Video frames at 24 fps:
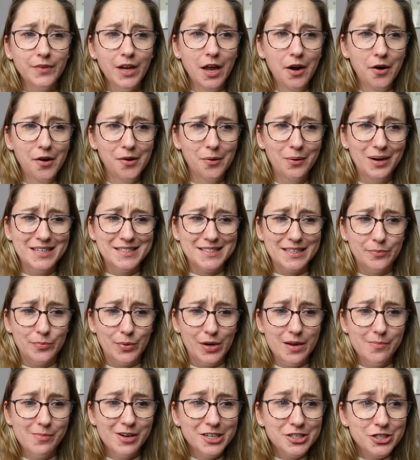I don't know why I said
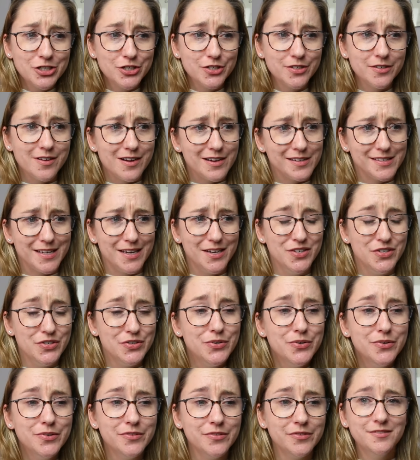pretty much, because I
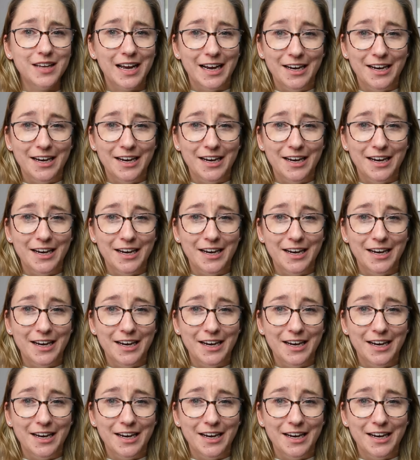do.